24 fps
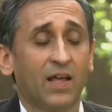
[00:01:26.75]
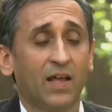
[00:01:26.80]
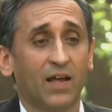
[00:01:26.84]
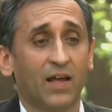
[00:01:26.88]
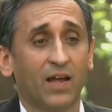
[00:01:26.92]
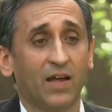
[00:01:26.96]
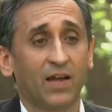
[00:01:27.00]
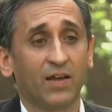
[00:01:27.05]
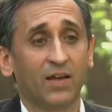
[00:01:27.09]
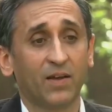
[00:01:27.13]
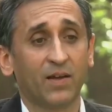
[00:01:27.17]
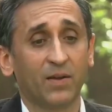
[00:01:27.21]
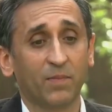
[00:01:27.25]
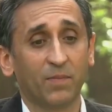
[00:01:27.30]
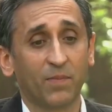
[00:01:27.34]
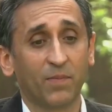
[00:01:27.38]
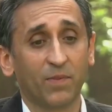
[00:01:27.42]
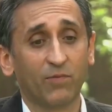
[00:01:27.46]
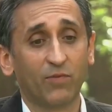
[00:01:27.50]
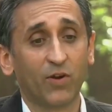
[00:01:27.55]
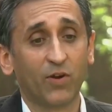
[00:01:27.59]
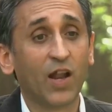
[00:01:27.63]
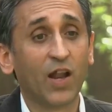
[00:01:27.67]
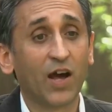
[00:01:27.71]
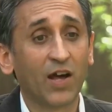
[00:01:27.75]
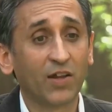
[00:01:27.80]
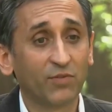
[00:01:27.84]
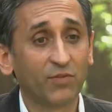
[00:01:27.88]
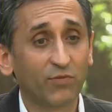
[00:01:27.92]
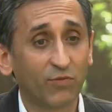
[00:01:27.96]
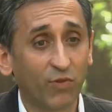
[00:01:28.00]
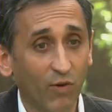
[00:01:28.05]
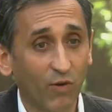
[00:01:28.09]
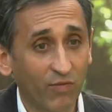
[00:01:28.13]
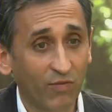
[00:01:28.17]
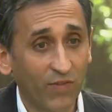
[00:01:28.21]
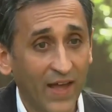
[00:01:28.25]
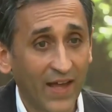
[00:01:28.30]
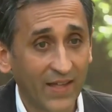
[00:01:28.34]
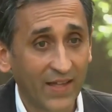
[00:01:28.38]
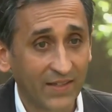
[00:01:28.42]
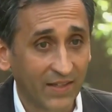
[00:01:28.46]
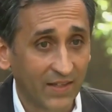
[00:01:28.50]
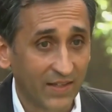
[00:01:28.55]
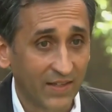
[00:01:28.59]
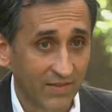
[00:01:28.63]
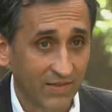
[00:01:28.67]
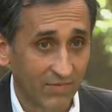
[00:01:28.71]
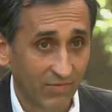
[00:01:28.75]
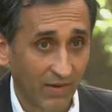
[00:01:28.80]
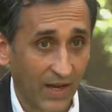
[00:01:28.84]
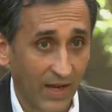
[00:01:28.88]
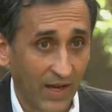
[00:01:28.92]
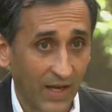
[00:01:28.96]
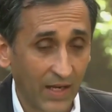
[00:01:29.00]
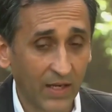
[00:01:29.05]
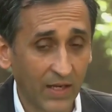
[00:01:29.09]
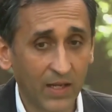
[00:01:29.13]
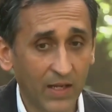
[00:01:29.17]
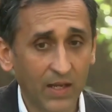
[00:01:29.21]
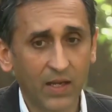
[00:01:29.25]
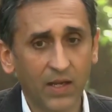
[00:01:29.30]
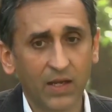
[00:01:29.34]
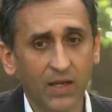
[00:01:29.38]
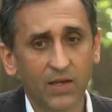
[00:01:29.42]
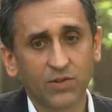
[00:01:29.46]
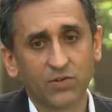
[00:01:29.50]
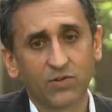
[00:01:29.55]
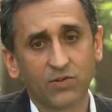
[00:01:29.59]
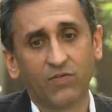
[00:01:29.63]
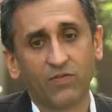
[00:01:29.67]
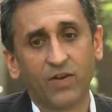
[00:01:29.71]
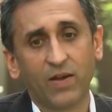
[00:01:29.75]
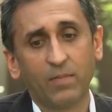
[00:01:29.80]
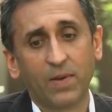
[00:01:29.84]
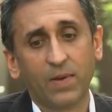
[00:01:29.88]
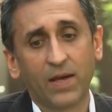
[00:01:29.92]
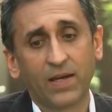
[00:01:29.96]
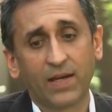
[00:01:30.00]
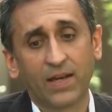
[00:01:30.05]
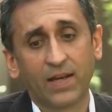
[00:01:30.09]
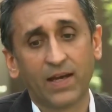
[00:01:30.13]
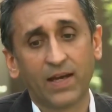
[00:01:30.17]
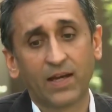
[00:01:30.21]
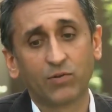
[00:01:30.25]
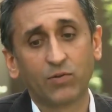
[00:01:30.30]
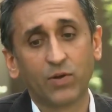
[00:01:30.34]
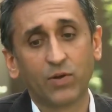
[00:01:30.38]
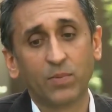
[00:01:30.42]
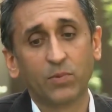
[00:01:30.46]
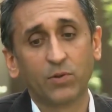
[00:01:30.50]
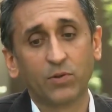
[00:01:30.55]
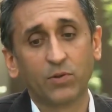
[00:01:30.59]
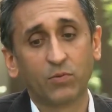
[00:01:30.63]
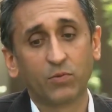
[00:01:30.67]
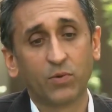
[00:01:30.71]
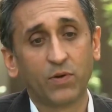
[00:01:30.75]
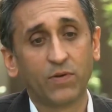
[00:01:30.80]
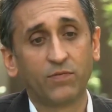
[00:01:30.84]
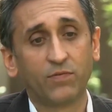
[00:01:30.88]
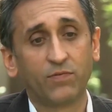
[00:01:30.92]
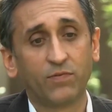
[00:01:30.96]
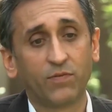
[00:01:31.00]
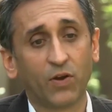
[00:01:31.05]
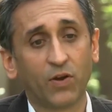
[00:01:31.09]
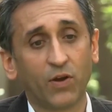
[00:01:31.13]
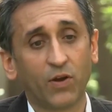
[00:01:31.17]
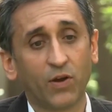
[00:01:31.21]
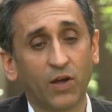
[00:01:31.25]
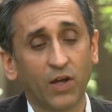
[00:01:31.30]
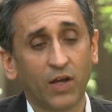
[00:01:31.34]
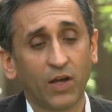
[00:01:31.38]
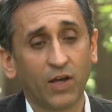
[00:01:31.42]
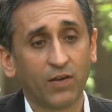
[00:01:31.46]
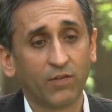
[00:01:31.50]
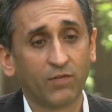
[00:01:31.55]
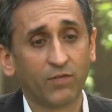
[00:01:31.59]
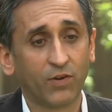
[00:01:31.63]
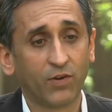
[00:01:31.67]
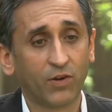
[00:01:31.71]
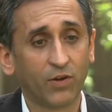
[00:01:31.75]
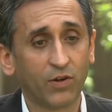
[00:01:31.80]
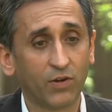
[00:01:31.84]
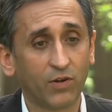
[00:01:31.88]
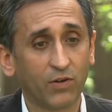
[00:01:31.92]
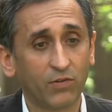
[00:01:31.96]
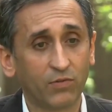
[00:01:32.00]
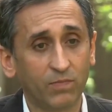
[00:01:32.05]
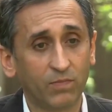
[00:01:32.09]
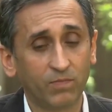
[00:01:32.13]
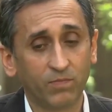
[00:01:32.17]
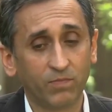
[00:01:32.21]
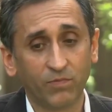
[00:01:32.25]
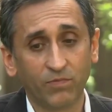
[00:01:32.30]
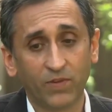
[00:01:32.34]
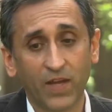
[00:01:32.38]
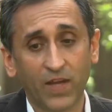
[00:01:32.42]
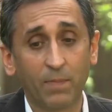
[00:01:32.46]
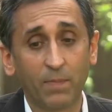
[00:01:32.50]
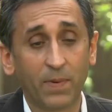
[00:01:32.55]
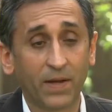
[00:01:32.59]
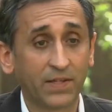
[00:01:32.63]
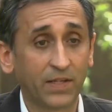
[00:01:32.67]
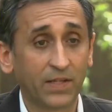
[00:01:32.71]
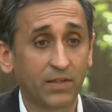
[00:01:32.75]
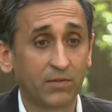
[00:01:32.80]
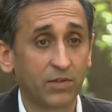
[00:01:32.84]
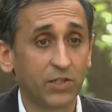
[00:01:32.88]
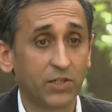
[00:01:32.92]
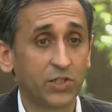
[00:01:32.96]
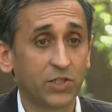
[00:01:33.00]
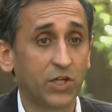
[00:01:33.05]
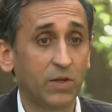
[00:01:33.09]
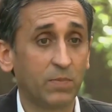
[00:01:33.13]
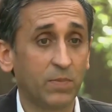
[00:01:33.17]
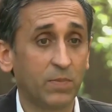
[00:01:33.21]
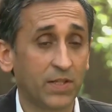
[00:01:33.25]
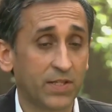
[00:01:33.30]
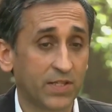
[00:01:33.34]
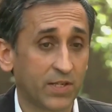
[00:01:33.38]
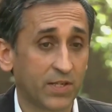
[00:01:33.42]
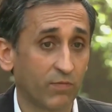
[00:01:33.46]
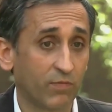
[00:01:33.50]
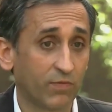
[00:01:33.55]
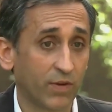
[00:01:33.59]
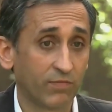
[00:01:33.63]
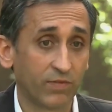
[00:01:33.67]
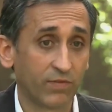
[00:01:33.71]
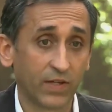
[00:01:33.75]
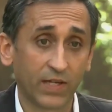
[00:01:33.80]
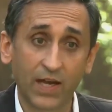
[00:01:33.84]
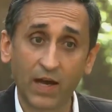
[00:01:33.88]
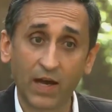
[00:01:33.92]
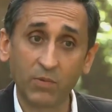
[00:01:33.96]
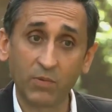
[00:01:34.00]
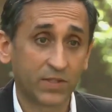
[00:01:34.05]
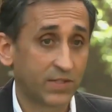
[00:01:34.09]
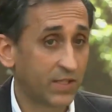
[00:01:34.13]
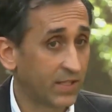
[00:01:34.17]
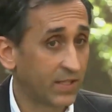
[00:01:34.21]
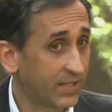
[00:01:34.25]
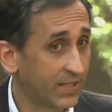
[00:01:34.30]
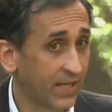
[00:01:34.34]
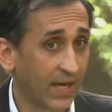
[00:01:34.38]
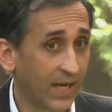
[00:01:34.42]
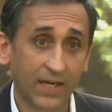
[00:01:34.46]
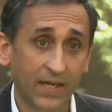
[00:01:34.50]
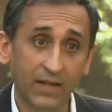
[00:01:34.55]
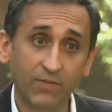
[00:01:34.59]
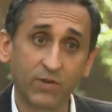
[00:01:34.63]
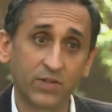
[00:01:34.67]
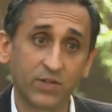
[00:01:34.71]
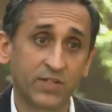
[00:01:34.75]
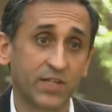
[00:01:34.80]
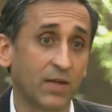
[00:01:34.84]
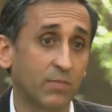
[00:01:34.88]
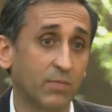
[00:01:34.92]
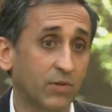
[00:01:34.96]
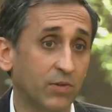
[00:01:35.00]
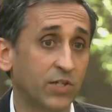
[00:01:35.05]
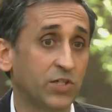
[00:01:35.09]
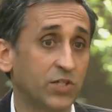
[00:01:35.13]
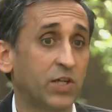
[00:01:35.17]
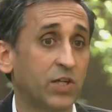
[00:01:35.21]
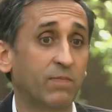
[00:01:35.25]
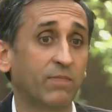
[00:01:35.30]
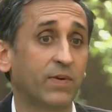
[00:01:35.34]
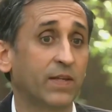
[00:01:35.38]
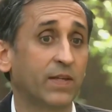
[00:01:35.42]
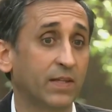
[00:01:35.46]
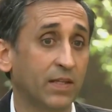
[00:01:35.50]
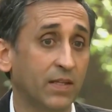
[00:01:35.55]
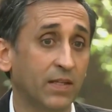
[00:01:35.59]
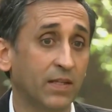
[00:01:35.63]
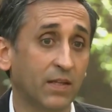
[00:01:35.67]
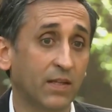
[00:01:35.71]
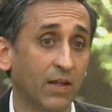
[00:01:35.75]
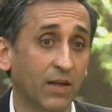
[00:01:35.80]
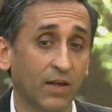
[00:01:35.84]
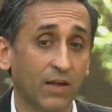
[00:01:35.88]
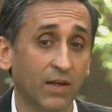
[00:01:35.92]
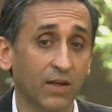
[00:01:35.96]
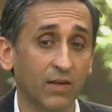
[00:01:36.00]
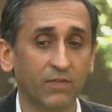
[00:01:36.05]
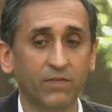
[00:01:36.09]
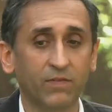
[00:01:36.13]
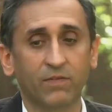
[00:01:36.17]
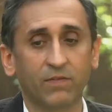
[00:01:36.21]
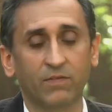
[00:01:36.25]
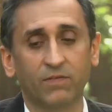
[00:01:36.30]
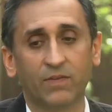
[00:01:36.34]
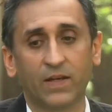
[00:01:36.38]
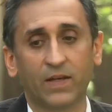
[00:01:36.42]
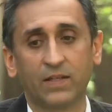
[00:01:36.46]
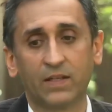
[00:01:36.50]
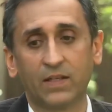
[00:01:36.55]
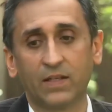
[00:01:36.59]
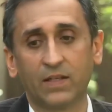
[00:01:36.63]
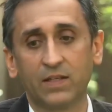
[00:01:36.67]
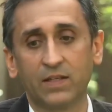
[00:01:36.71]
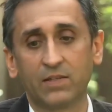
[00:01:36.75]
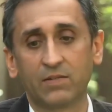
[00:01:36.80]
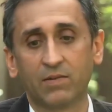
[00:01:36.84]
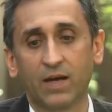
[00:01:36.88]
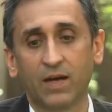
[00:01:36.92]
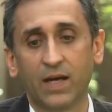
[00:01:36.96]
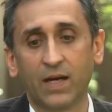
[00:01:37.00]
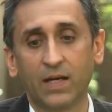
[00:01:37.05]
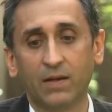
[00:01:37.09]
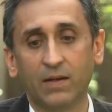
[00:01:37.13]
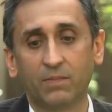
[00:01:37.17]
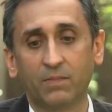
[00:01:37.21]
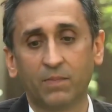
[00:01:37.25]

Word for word: um, the land for that in Israel, so they make an agreement with the, the, the apartheid regime in South Africa. It's exactly the same regime that in, uh, that in Israel.